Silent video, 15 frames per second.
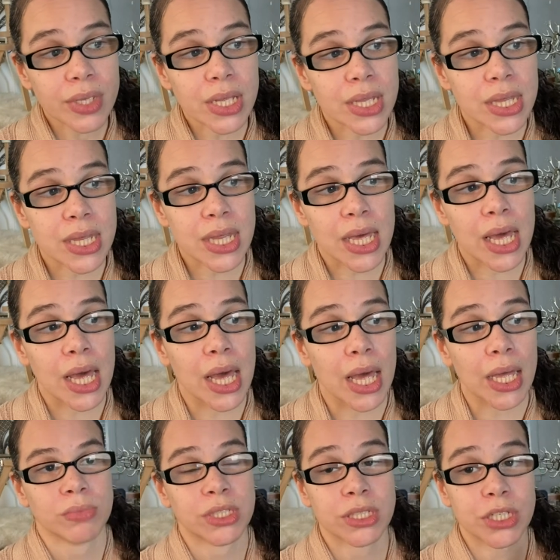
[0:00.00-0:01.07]

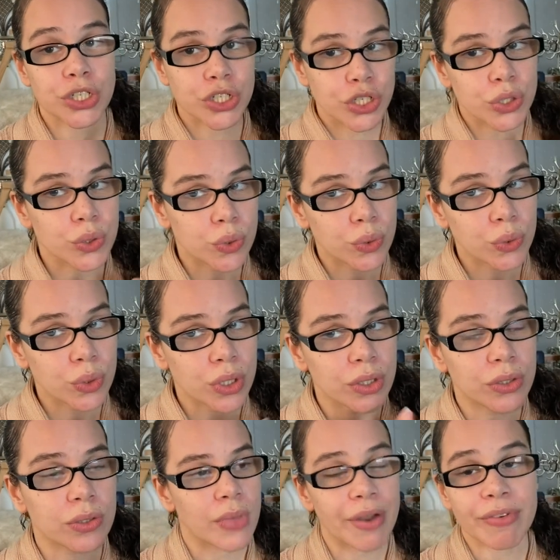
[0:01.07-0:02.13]
the the tissue,
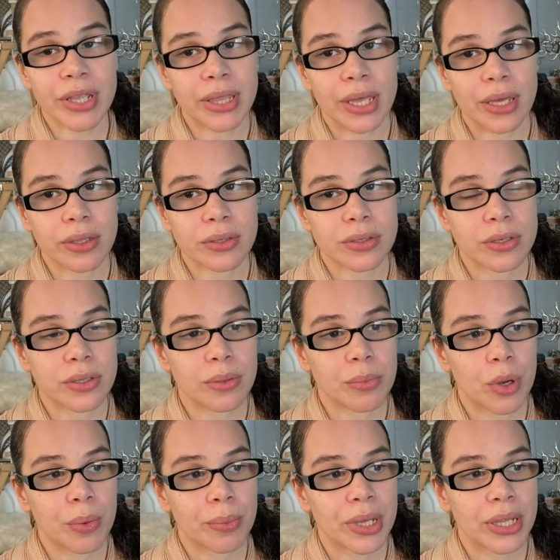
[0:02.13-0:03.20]
everything to the
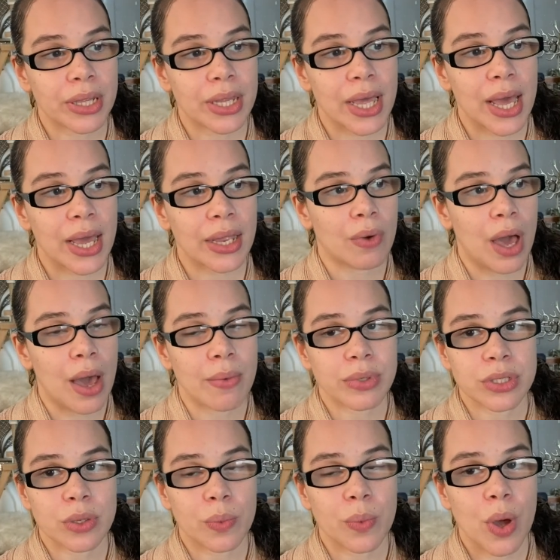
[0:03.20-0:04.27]
moment that I
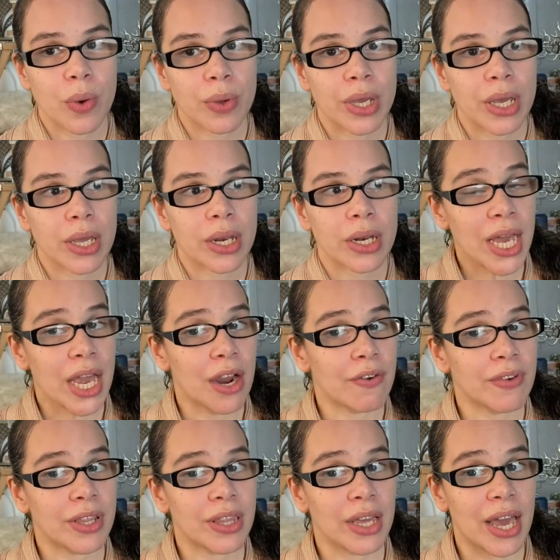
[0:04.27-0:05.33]
was awoken,
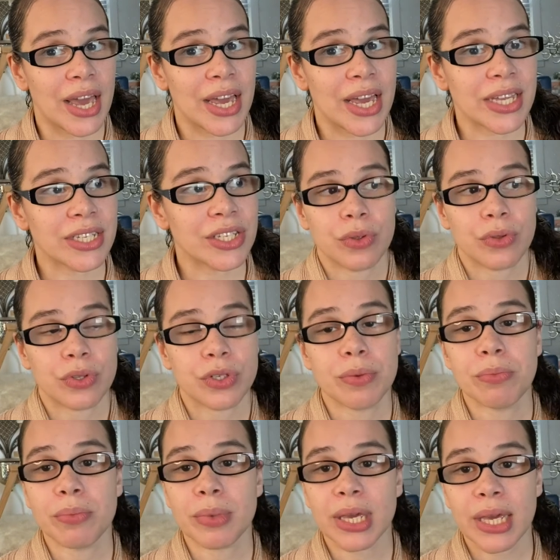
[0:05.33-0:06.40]
everything. I guess
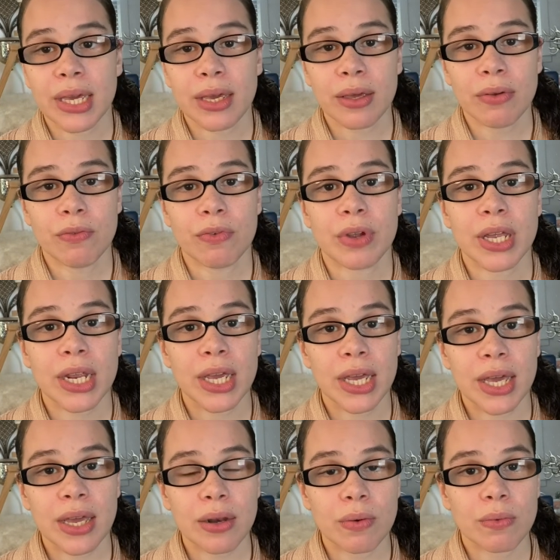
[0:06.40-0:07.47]
to me,
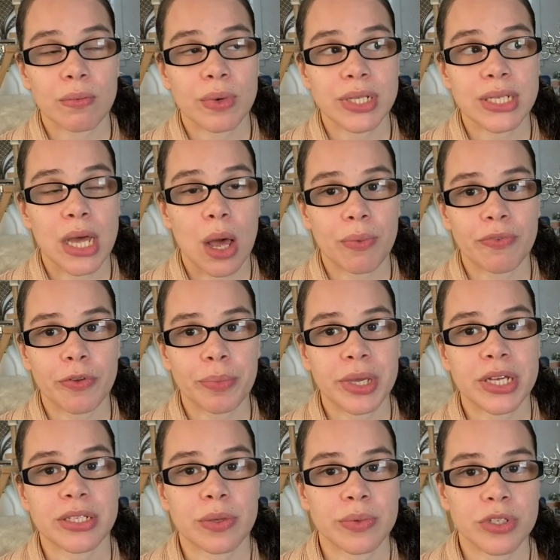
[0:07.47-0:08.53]
reading it was helpful
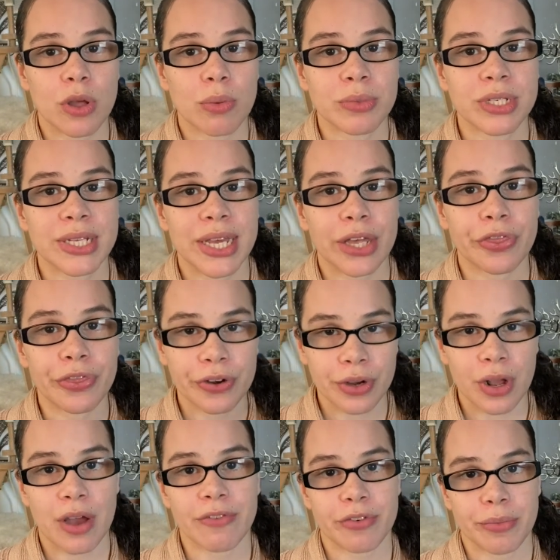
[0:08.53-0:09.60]
because it was almost like a
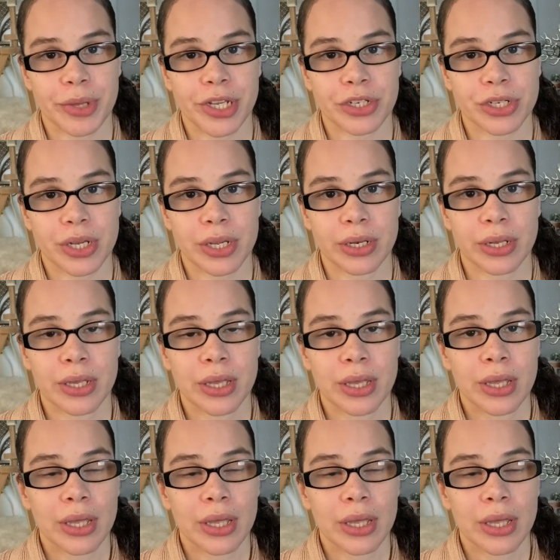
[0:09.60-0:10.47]
third confirmation.